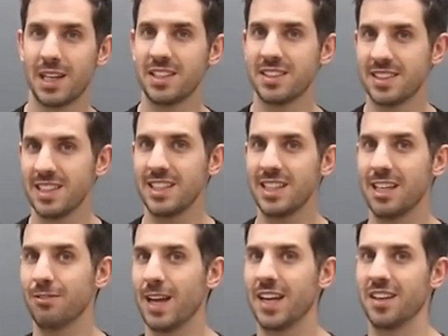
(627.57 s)
and see
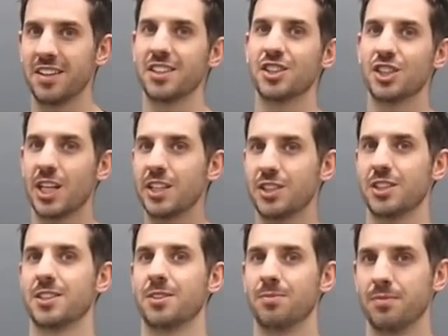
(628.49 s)
if anything
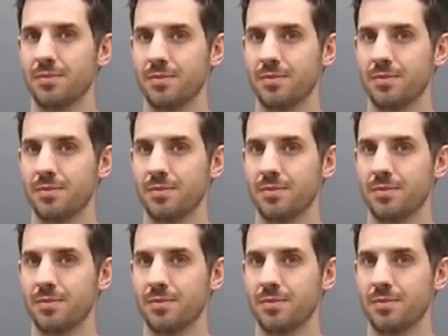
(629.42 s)
changes.